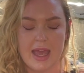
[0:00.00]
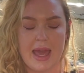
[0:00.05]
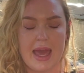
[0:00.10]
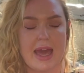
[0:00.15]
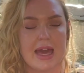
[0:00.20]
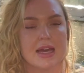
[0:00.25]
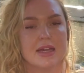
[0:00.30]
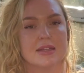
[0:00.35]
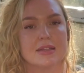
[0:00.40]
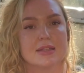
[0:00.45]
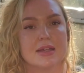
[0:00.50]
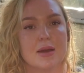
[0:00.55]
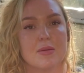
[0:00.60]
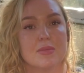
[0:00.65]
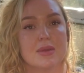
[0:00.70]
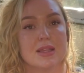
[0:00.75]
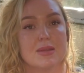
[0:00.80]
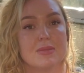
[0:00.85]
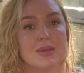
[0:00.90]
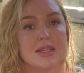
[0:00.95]
And
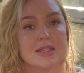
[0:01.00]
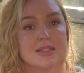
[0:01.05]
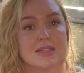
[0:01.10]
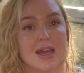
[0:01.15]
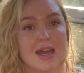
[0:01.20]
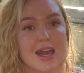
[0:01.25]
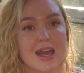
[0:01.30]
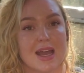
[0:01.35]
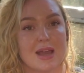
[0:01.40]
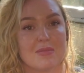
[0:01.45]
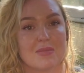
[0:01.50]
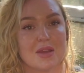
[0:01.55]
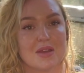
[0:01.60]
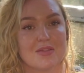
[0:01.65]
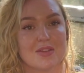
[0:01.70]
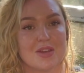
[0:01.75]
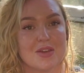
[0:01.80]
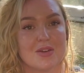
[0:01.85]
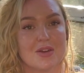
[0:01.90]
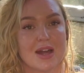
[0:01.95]
in the meantime,
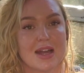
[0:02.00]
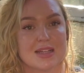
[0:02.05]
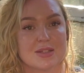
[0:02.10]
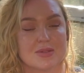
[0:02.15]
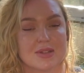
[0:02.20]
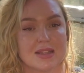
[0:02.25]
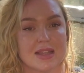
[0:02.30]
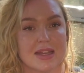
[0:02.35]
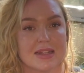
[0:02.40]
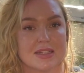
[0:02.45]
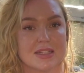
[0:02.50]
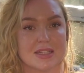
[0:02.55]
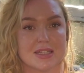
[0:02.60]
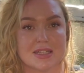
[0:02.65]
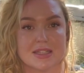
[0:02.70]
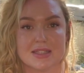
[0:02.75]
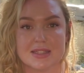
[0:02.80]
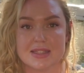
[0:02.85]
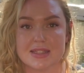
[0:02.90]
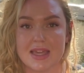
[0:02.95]
if you guys would like to
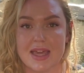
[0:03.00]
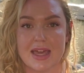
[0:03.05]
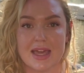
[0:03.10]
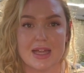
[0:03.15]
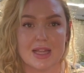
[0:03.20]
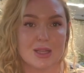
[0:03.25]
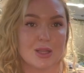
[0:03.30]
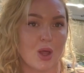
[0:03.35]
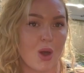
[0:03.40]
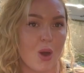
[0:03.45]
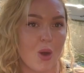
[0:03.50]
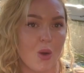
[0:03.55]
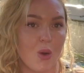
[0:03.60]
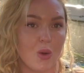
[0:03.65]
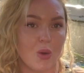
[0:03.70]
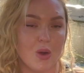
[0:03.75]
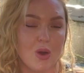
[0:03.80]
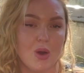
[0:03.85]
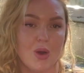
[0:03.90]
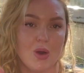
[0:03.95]
just say
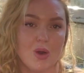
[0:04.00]
hello